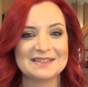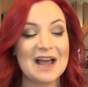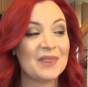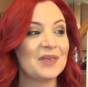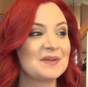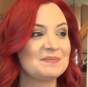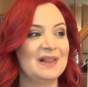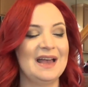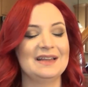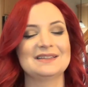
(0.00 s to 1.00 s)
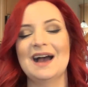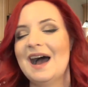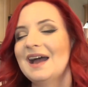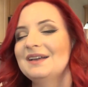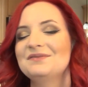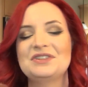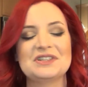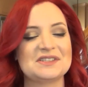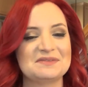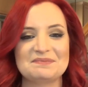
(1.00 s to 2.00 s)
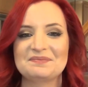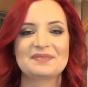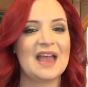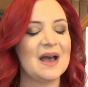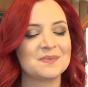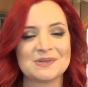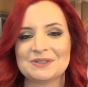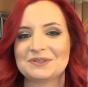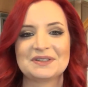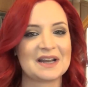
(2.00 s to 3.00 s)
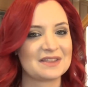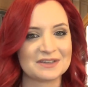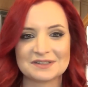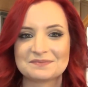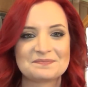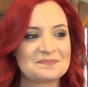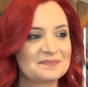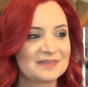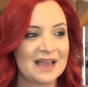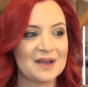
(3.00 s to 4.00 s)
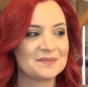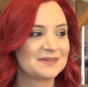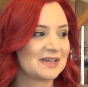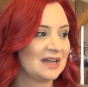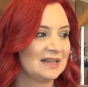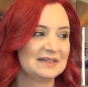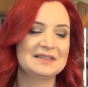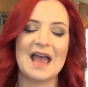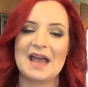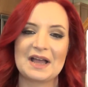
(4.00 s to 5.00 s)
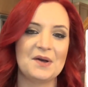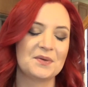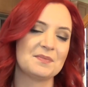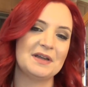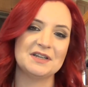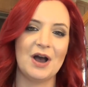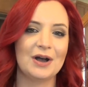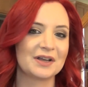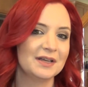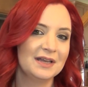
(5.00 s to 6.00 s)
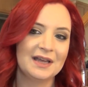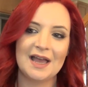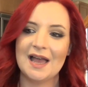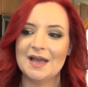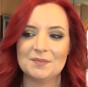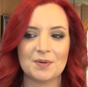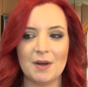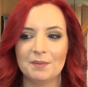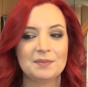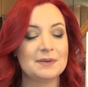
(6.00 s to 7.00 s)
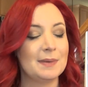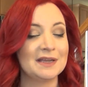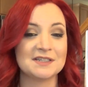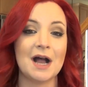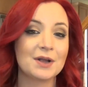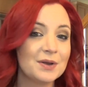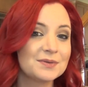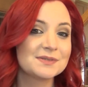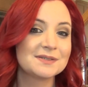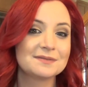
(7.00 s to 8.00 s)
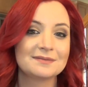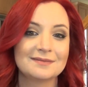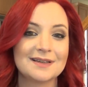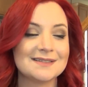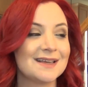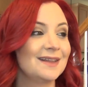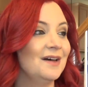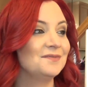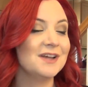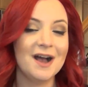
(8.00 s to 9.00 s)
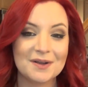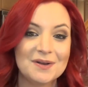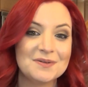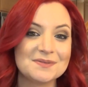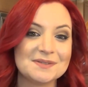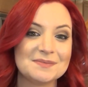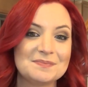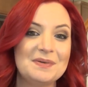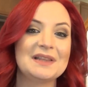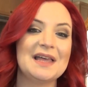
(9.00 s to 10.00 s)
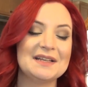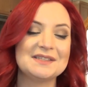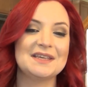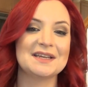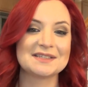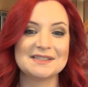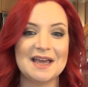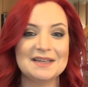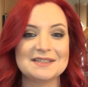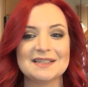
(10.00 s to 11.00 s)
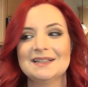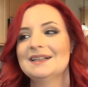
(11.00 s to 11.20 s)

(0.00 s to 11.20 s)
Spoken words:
Nothing planned. I just absolutely nothing. I'm gonna hang out with my dog and probably make tacos because I love tacos, but that's the extent.